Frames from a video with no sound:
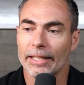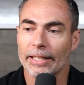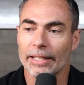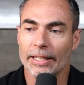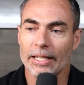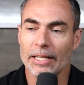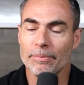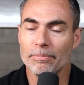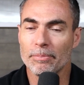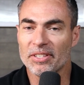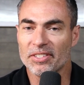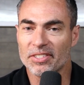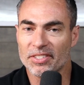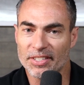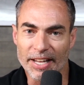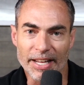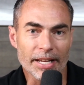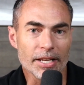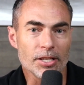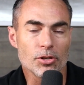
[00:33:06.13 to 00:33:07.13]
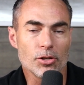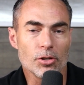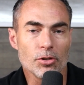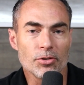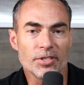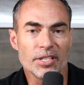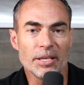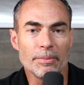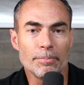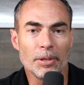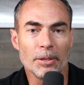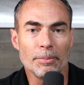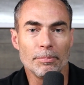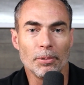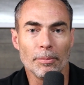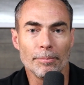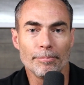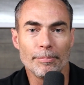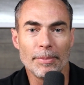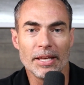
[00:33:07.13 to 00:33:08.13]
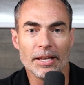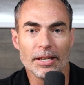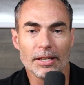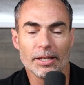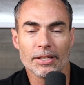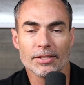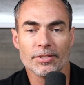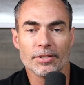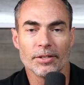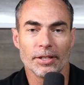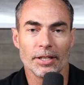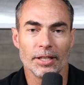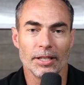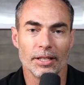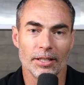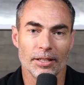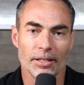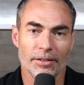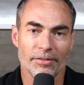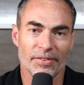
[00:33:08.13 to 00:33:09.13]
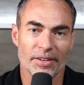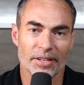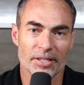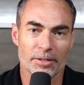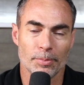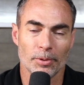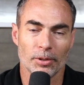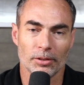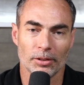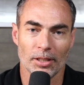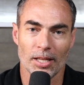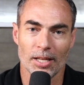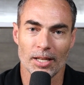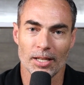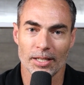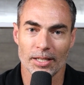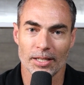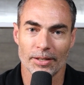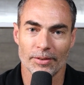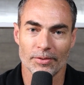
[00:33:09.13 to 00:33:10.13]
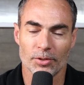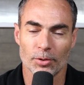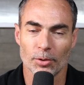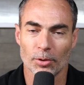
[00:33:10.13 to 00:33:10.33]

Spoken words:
Any mistakes you see people make as they're getting into Facebook Lives,